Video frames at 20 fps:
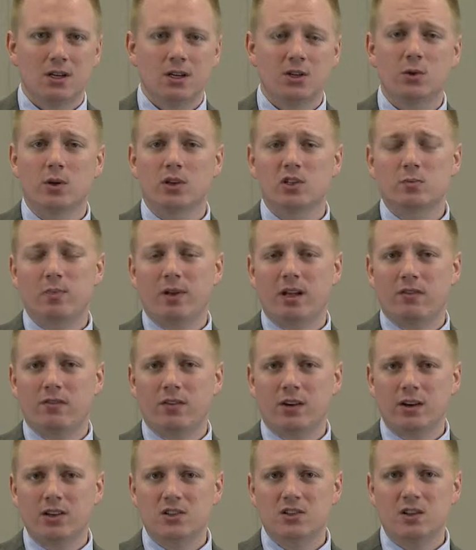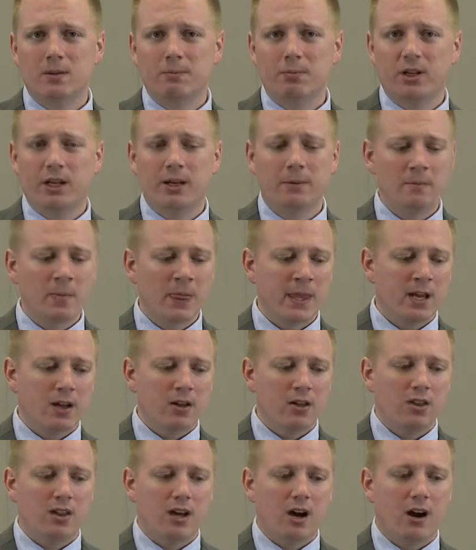To explain very simply,
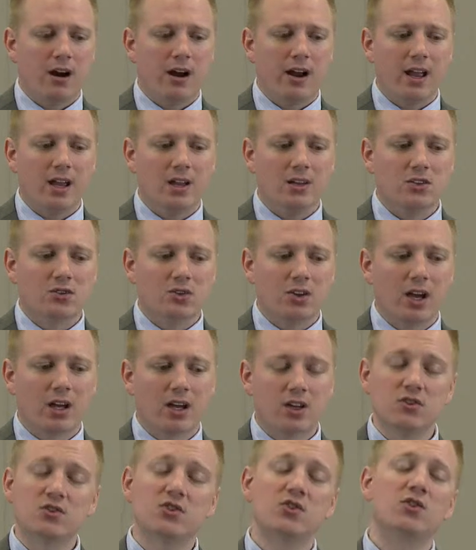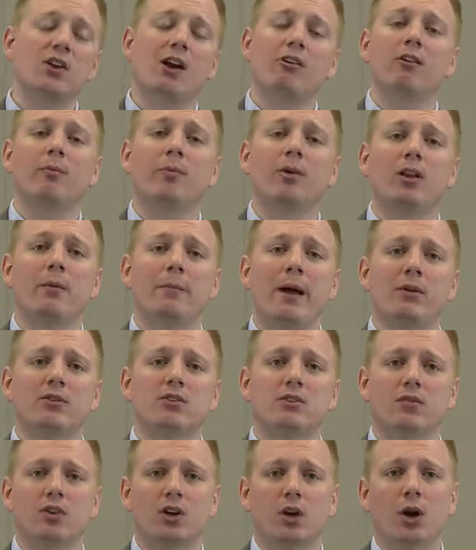there is a considerable amount
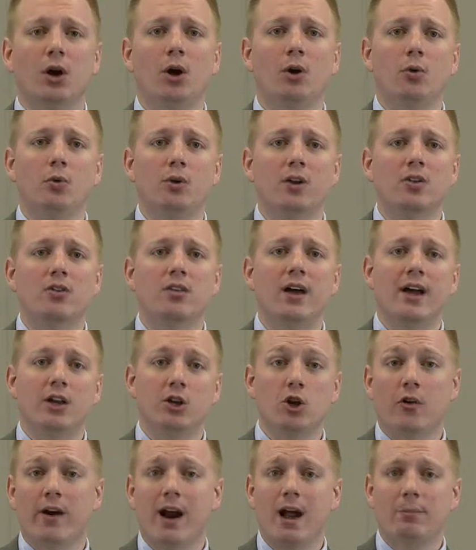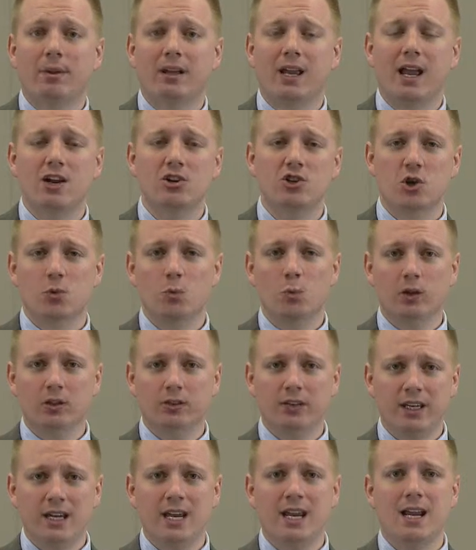of code that your application will
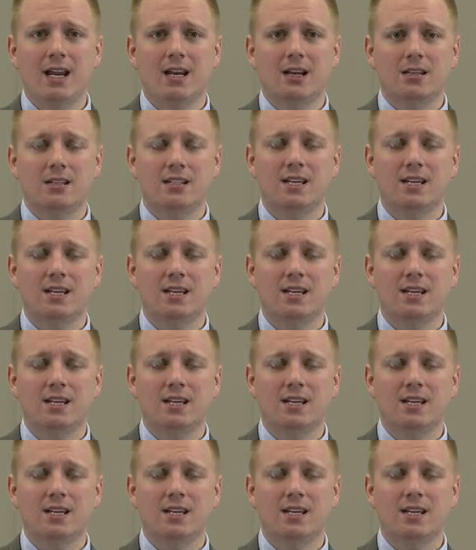need